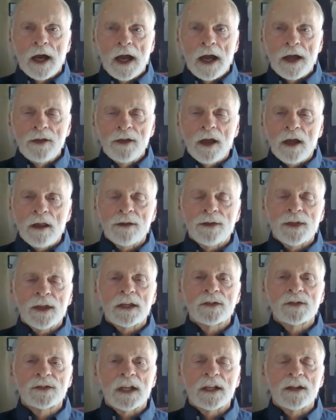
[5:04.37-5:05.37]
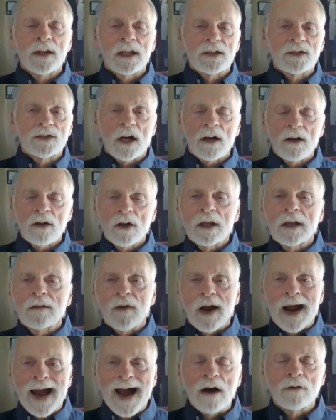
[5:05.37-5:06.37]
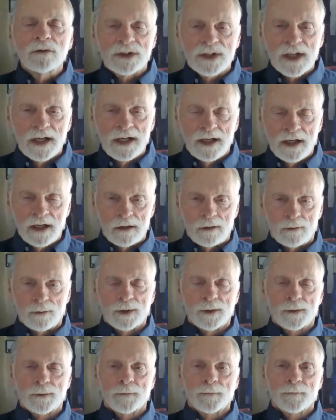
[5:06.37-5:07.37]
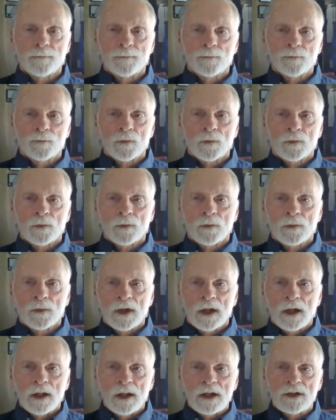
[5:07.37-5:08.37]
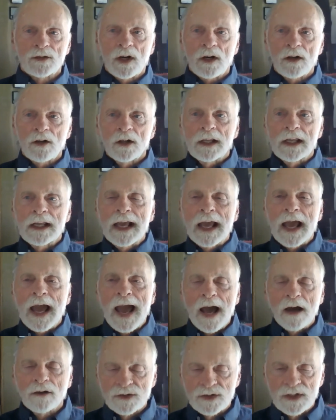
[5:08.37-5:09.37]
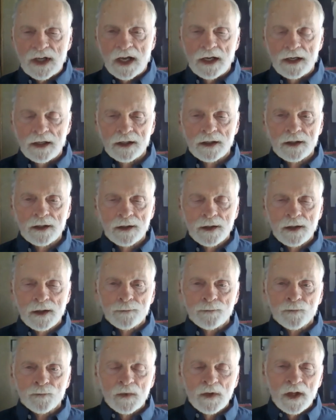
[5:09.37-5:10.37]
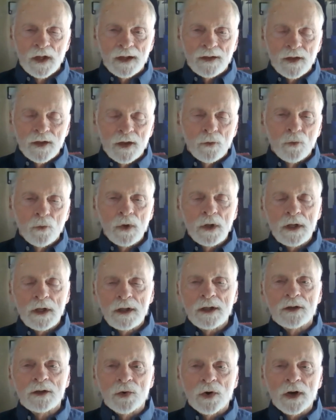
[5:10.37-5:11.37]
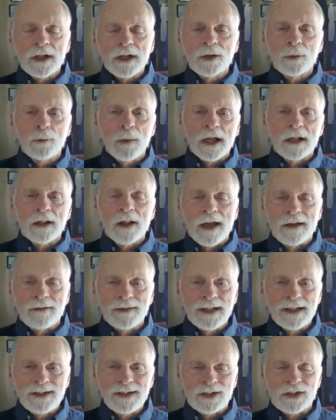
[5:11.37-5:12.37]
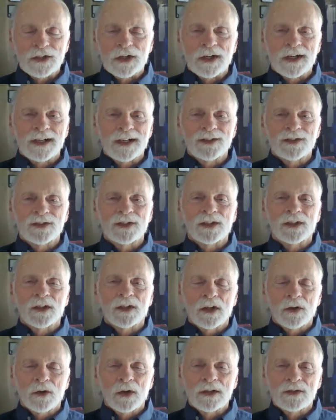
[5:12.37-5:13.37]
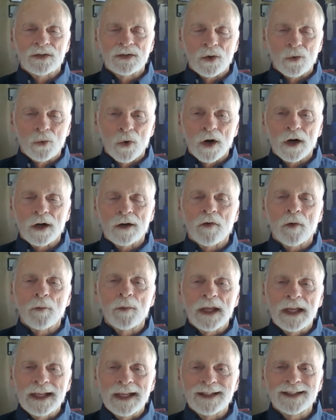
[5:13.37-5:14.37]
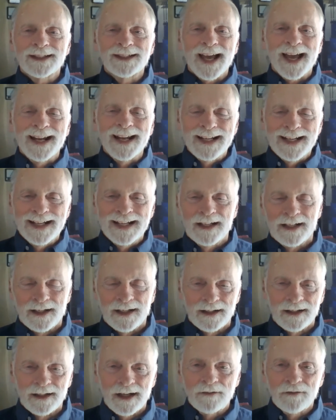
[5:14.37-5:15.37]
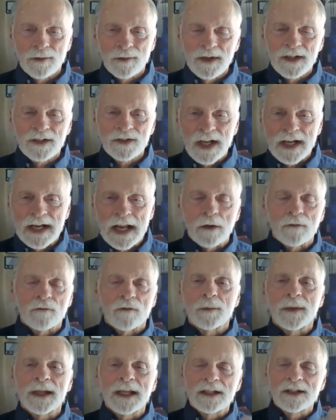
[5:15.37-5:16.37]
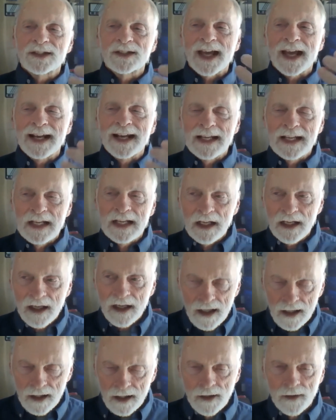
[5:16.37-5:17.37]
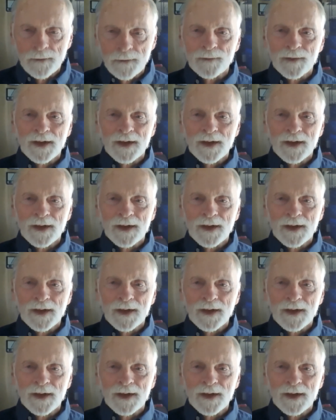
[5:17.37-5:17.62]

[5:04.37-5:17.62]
And the other thing is then they start looking for outside help. they start looking outside. Really, the trick to make life easier is to work from the inside in, not from the inside out, from the inside in,